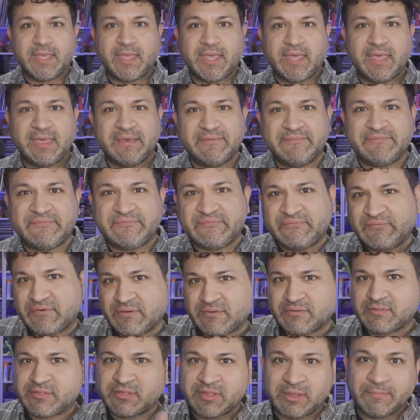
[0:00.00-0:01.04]

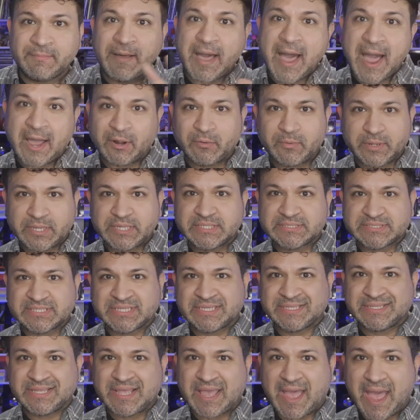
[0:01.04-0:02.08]
if some odd
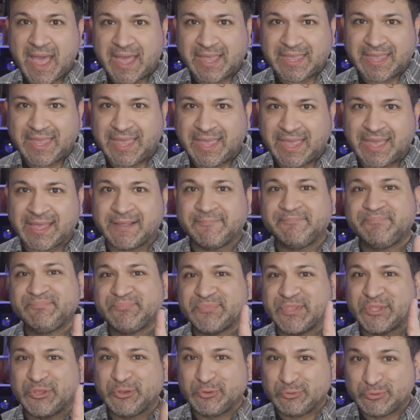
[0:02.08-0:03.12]
reason I can't,
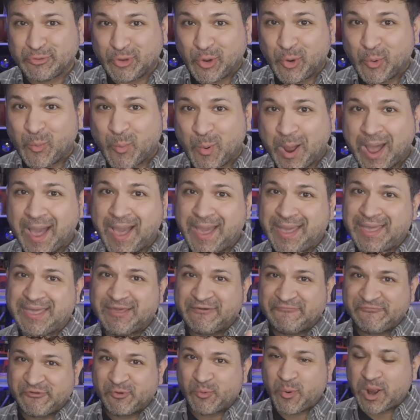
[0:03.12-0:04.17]
then you'll know why
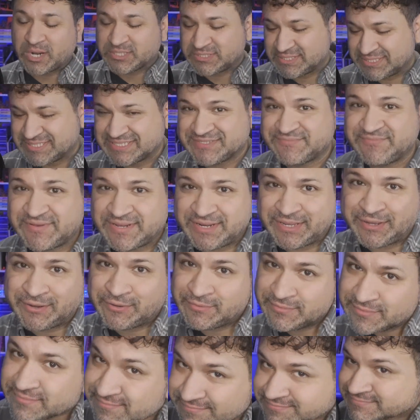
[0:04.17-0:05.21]
if you're watching this
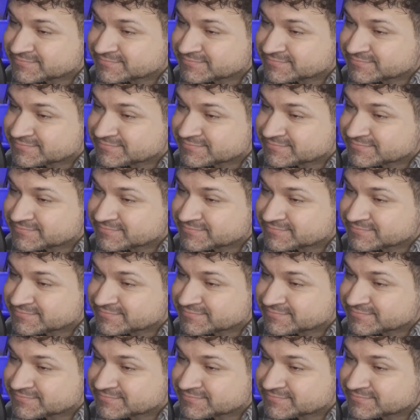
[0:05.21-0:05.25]
video.